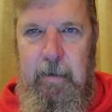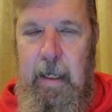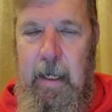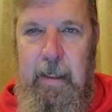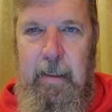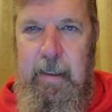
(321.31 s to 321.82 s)

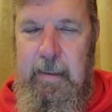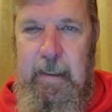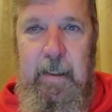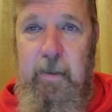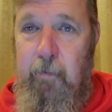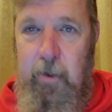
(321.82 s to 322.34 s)
Okay. These
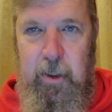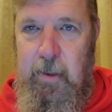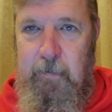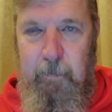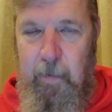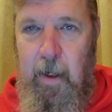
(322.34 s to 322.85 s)
things were
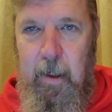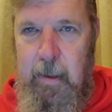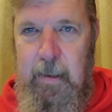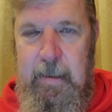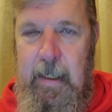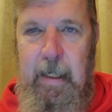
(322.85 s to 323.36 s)
just
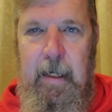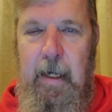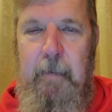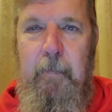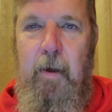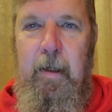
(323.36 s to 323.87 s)
parked in
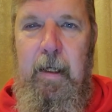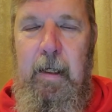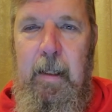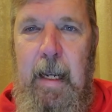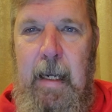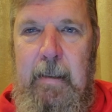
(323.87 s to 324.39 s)
a
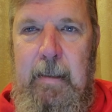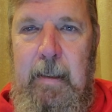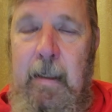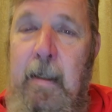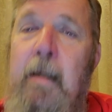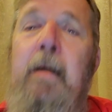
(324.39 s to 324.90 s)
parking lot.
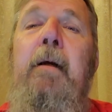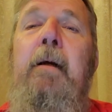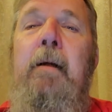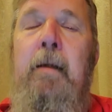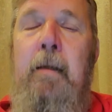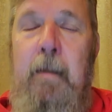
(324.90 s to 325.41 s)

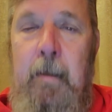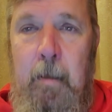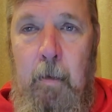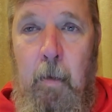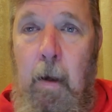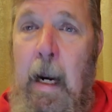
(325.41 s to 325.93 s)

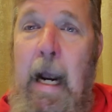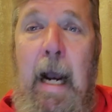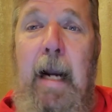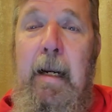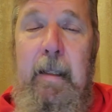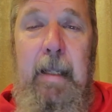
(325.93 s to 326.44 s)

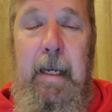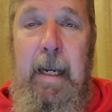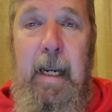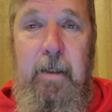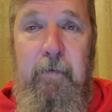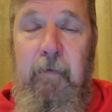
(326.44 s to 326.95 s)
How did they
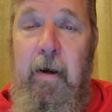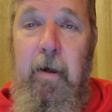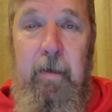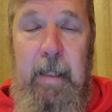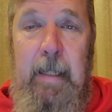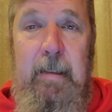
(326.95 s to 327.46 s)
catch
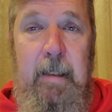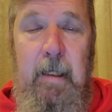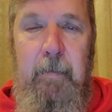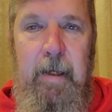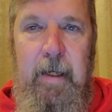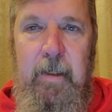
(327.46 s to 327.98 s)
fire? That's
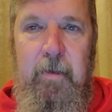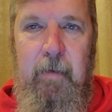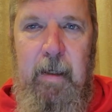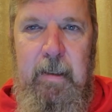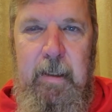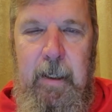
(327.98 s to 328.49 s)
going to be
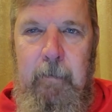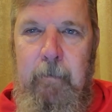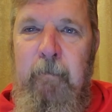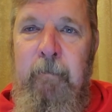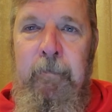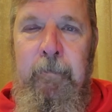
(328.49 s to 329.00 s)
interesting.
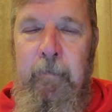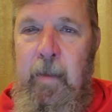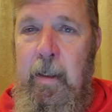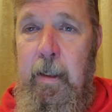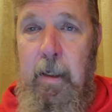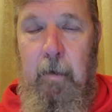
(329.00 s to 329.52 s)

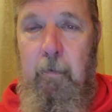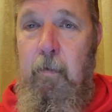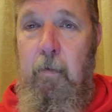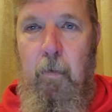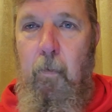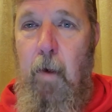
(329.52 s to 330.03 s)
You know,
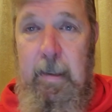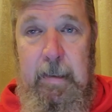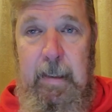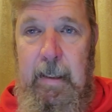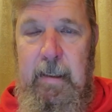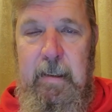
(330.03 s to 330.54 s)

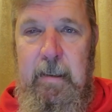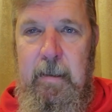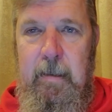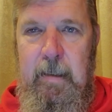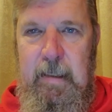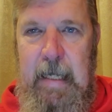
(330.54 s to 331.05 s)
was this
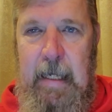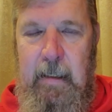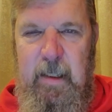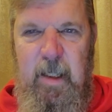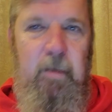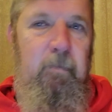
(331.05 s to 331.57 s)

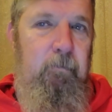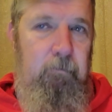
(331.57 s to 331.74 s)
set?